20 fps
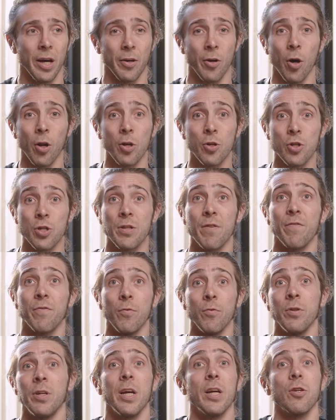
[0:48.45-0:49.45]
Knowledge is a
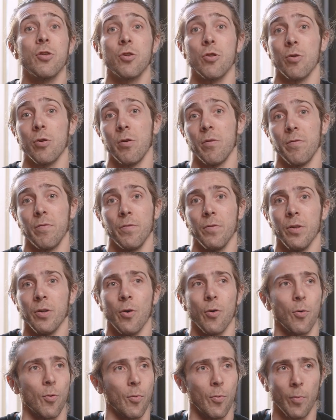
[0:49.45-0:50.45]
foundation of,
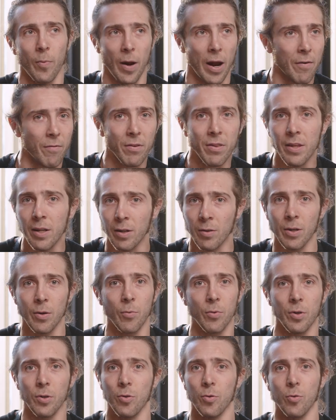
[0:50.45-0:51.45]
everything that
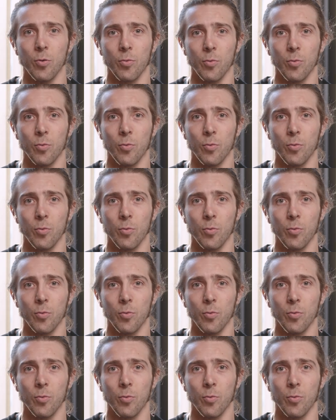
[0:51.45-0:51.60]
we do,